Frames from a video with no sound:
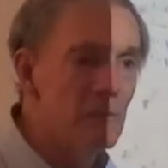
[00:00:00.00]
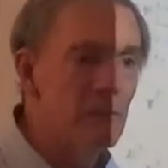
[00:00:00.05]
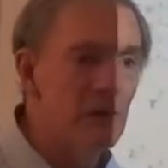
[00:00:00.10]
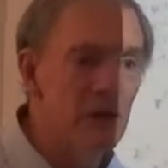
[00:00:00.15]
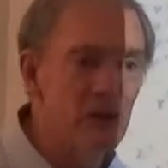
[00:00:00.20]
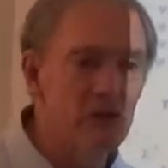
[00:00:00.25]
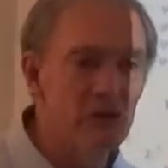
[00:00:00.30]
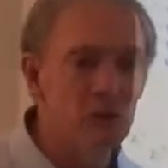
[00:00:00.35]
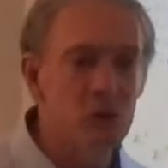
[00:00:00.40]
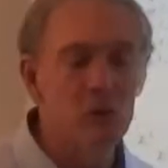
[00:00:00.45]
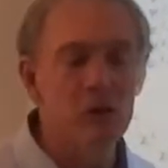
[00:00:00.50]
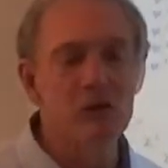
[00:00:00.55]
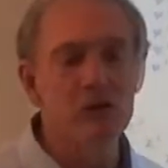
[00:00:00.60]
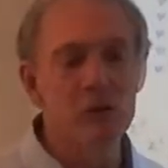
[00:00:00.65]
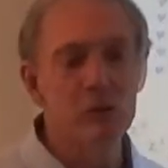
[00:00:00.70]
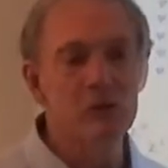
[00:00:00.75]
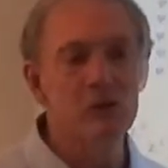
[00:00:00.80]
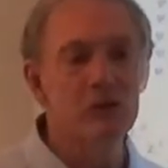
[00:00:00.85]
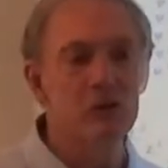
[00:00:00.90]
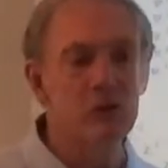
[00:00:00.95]
compared to
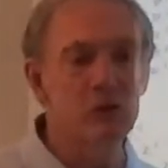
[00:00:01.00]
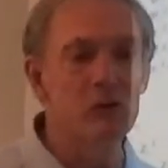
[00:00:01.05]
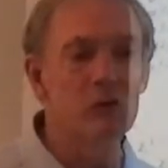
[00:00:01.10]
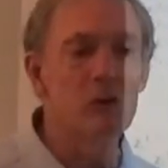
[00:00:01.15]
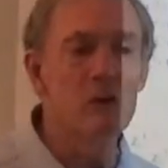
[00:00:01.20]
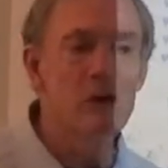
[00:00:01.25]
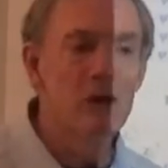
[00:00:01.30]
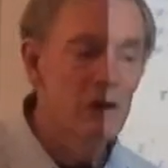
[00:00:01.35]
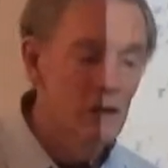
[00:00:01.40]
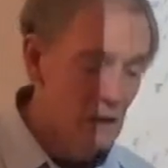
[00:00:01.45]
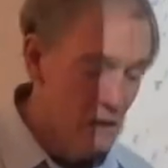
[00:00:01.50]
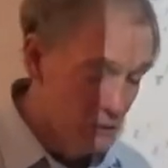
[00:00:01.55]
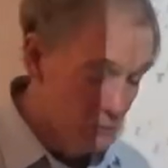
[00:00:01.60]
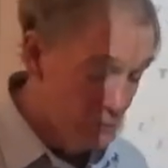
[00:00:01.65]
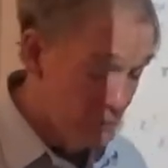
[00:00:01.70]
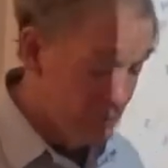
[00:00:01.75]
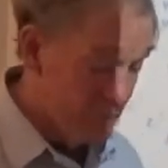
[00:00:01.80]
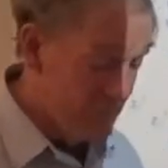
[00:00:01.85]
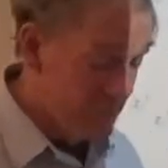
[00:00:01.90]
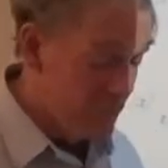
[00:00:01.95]
what you would do
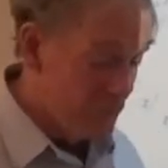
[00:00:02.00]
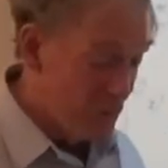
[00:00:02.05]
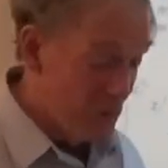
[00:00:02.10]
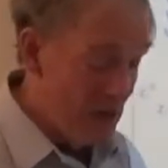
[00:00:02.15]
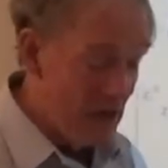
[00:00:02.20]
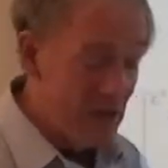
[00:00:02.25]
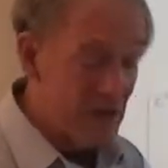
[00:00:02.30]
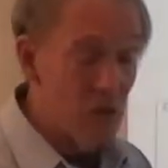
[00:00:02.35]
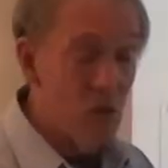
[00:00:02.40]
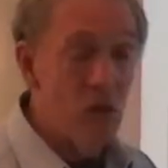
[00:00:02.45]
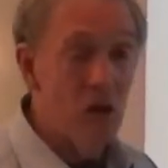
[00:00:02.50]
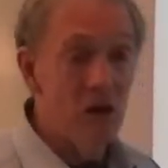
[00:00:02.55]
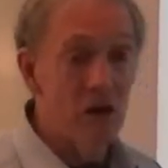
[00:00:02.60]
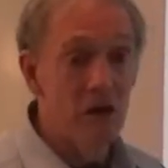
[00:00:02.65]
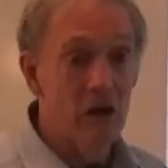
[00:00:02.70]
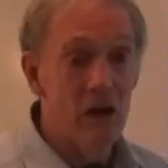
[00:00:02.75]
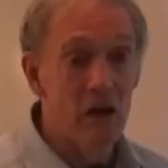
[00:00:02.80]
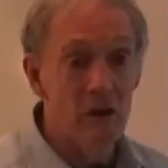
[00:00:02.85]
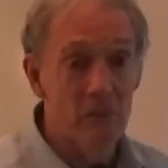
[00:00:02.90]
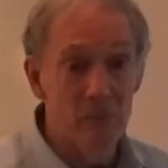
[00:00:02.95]
with Dirac
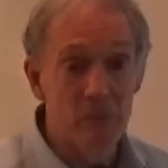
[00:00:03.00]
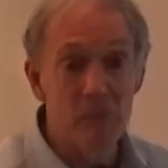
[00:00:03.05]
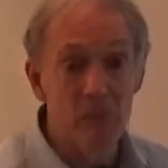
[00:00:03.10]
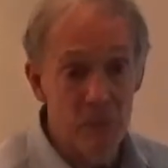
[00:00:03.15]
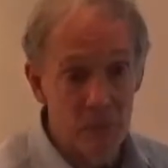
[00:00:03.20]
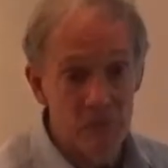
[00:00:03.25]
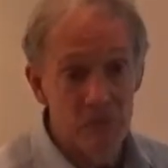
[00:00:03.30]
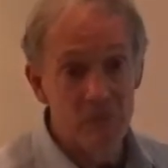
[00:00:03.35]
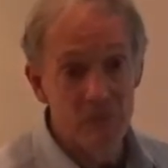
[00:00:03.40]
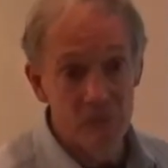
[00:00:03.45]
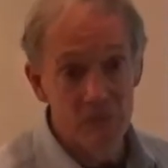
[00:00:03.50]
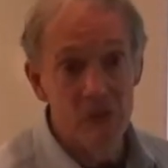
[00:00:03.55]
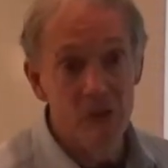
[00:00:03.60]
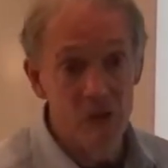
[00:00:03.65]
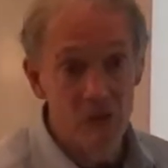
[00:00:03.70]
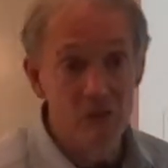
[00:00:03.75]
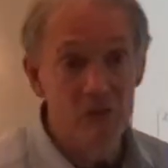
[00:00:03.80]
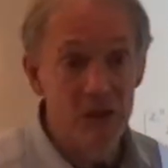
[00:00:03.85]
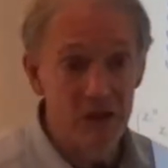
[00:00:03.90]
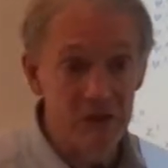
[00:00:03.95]
quant, um,
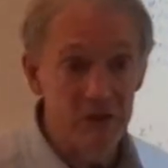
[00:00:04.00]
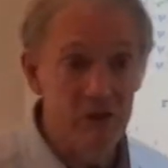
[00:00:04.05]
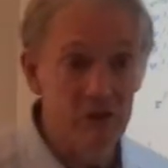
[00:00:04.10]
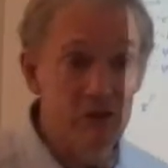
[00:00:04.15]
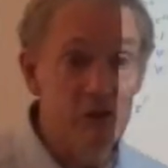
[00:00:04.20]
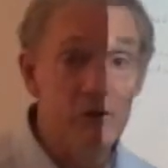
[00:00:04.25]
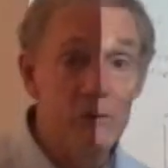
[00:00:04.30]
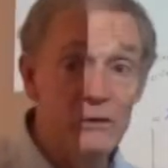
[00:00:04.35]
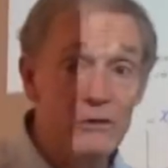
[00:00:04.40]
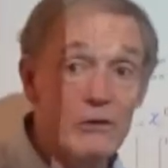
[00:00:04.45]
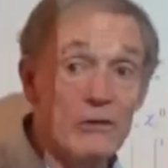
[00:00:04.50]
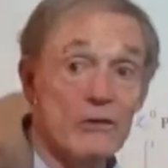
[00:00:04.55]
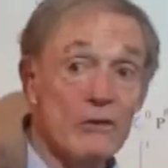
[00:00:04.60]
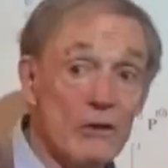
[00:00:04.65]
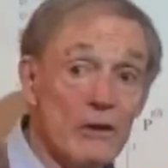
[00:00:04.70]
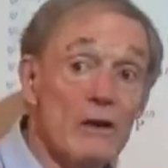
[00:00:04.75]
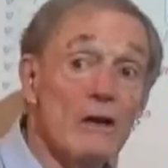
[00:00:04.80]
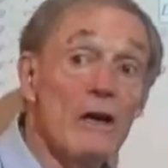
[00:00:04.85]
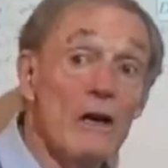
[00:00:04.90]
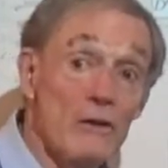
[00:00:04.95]
you know, vectors, which
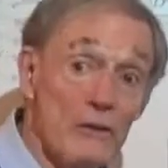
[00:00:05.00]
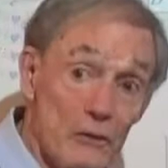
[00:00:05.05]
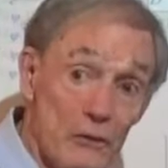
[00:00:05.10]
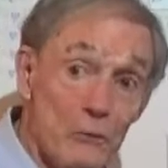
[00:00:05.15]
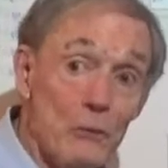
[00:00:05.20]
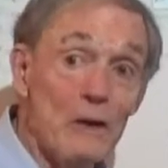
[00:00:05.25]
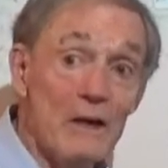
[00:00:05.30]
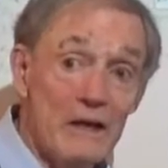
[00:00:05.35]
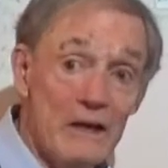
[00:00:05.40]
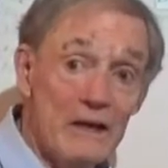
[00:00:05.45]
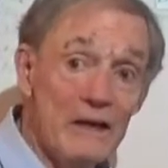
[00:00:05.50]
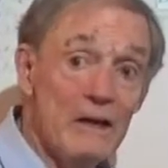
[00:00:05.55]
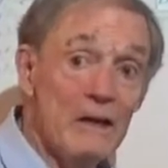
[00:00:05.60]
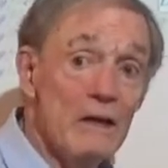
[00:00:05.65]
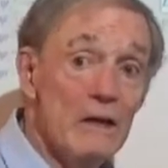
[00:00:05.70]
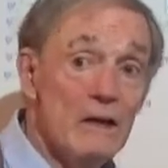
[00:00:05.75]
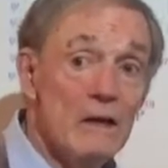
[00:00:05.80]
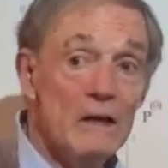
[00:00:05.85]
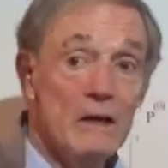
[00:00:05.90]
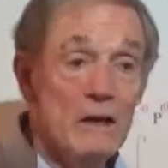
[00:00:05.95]
is the other way
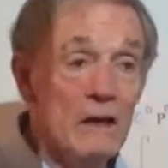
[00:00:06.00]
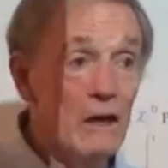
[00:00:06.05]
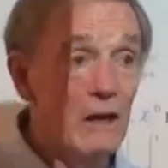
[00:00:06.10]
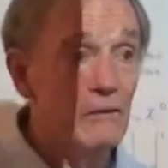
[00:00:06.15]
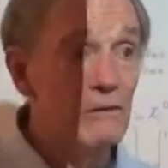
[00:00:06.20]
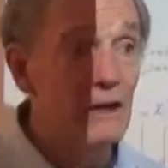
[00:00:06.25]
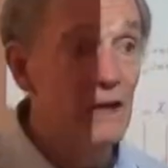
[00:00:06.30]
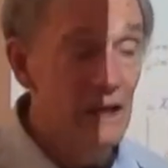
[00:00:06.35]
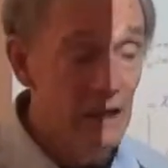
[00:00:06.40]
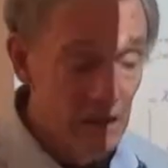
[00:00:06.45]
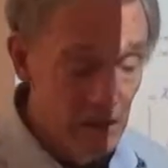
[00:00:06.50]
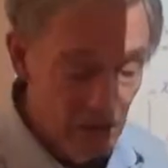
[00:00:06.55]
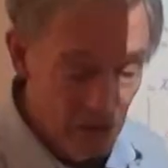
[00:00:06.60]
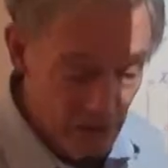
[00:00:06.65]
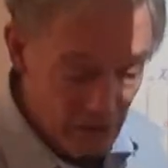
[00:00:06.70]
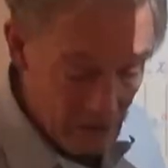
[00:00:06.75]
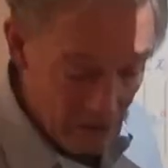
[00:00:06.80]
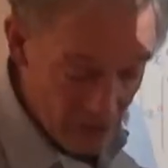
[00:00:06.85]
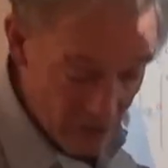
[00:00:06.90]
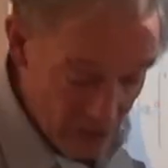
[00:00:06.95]
of
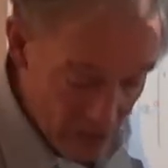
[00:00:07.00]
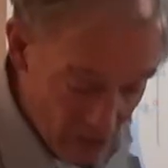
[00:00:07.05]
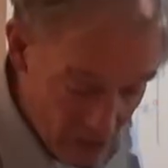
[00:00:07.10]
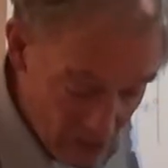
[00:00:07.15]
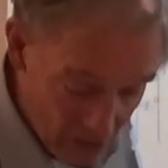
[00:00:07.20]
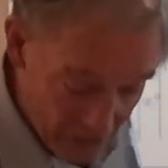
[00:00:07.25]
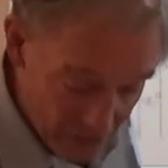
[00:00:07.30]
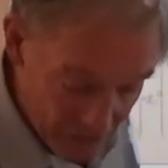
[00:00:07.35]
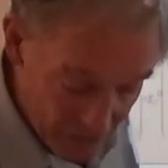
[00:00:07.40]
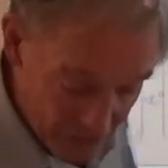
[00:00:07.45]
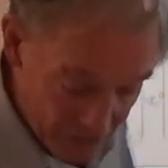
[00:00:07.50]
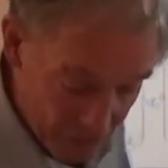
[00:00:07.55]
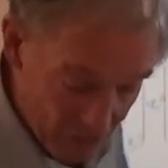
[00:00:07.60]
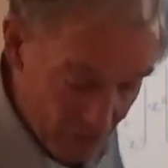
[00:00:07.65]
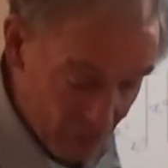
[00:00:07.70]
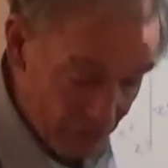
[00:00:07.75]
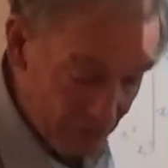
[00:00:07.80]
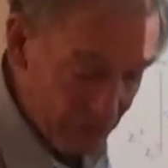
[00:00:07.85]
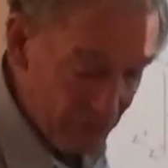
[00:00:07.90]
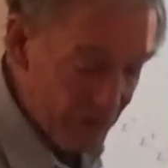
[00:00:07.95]
handling uh, this
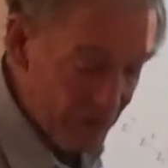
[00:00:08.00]
sort of